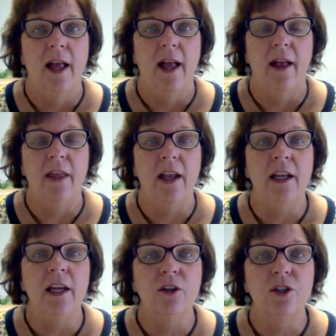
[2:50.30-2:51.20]
And then
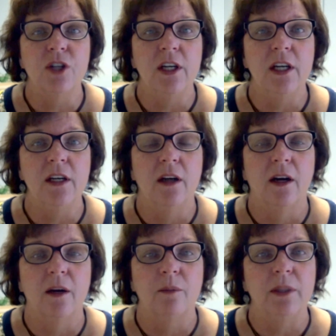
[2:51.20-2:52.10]
he or she
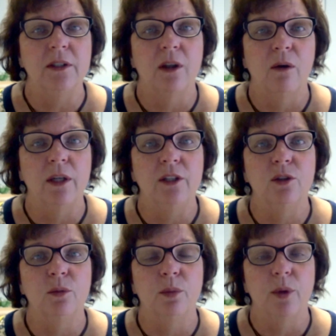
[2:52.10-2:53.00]
is going
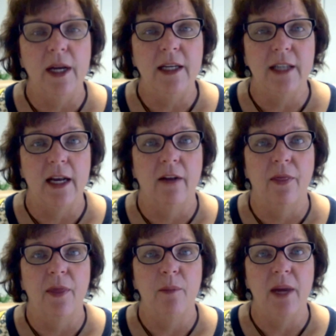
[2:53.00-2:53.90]
to break
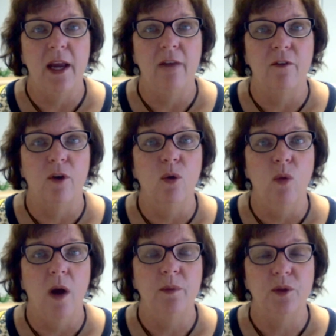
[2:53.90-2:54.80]
down the behavior,
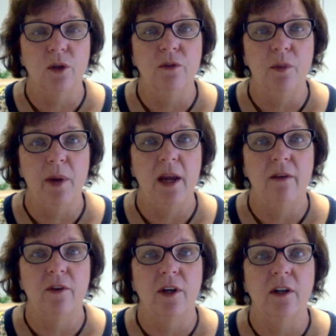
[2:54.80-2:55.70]
observe the
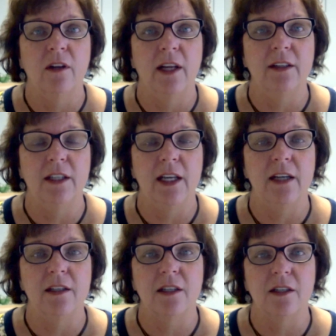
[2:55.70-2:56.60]
behavior, and collect the
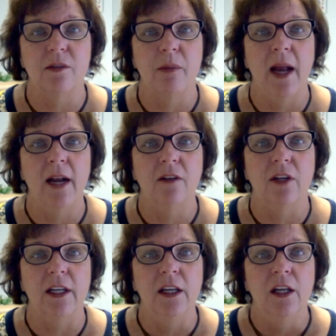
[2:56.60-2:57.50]
data
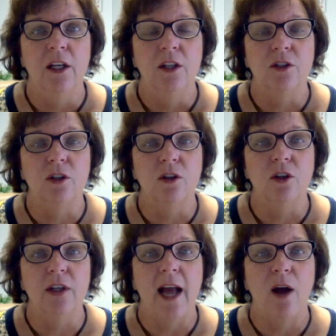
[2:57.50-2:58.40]
systematically to
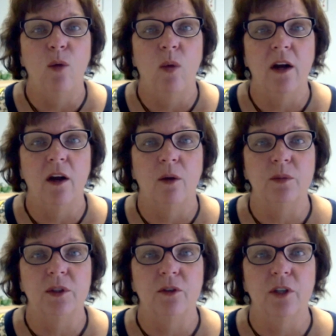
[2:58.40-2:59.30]
look at what
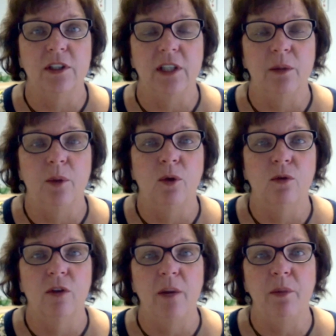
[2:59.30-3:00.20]
comes, for
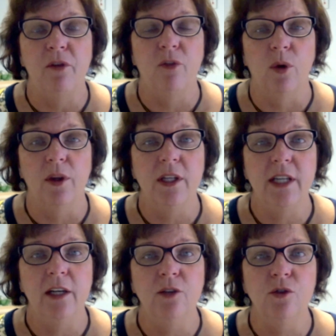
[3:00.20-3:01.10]
example, right before the
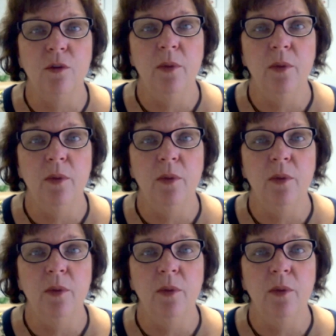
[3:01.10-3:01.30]
tantrum,